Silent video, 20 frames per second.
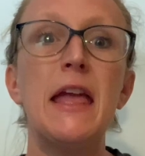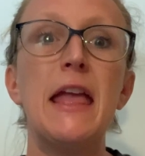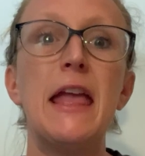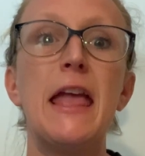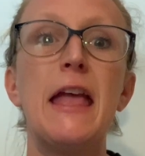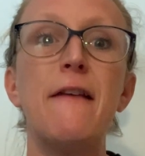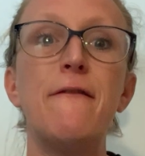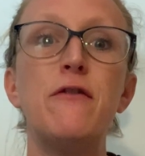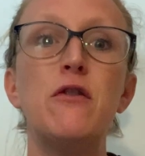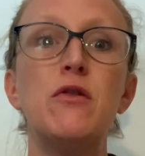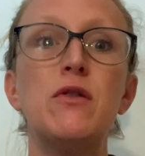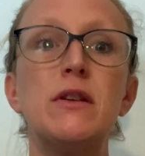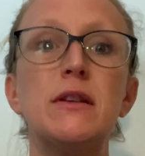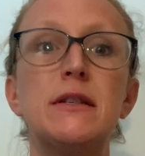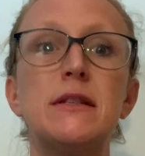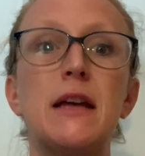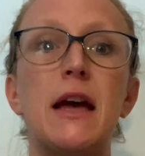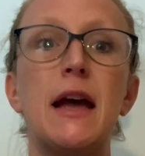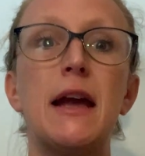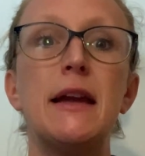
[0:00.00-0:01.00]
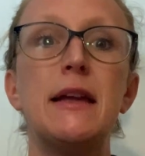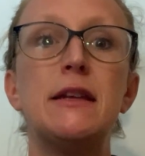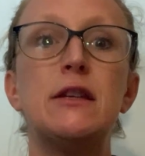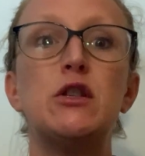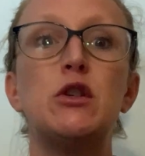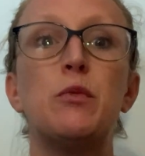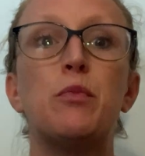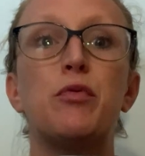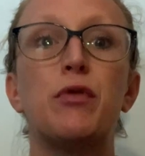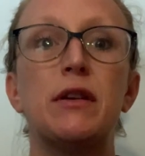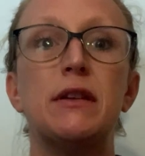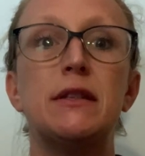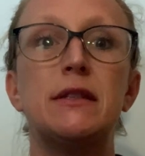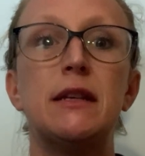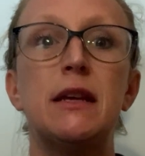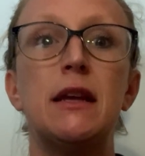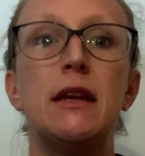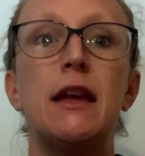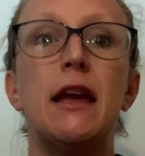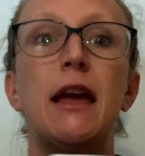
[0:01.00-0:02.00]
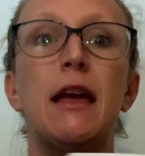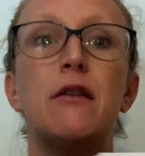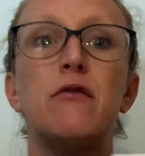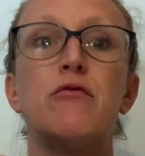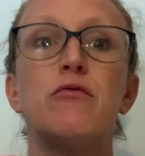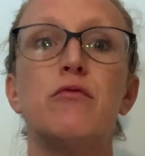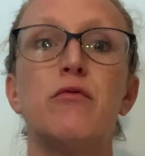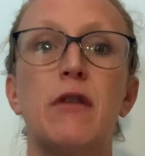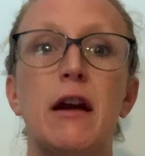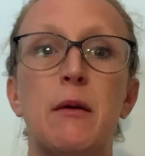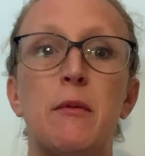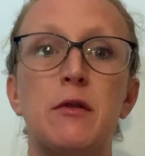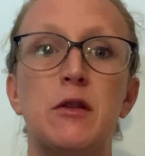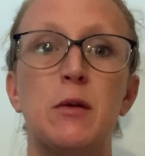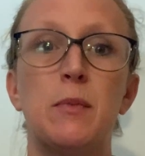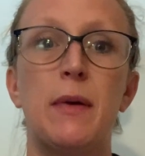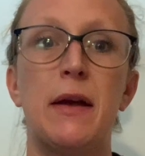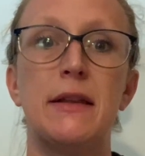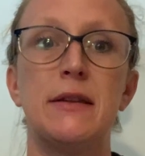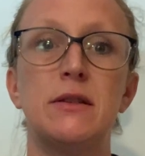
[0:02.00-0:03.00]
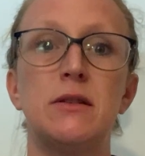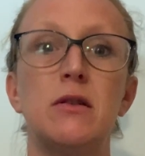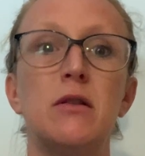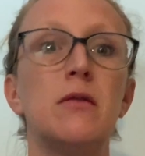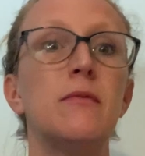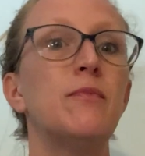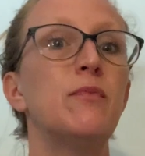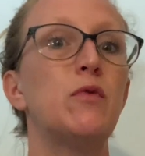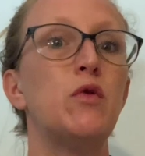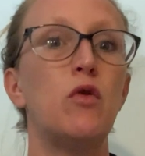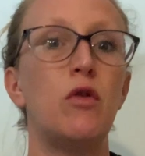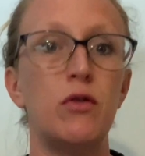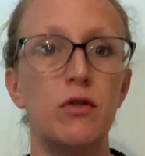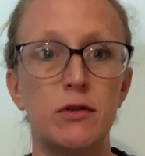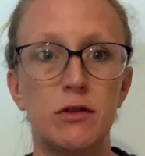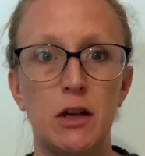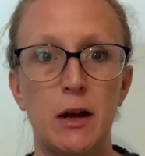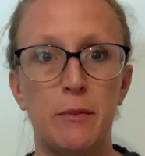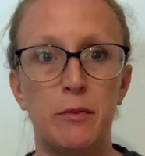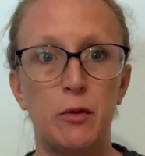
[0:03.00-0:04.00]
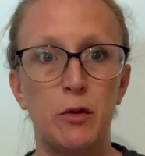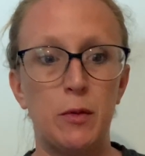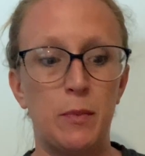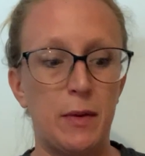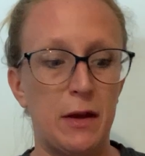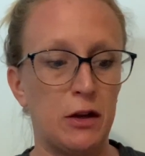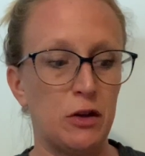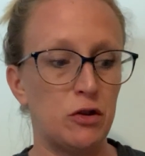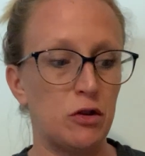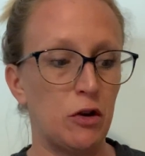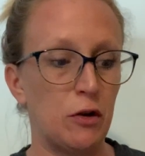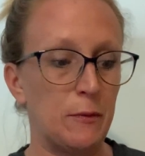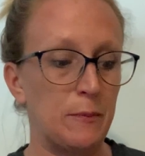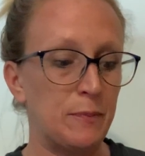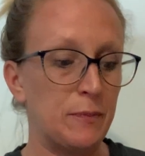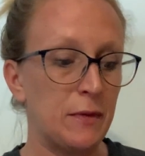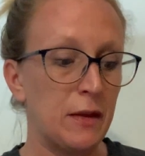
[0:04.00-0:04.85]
If you decide to print it and write with a pencil, you can just upload a picture.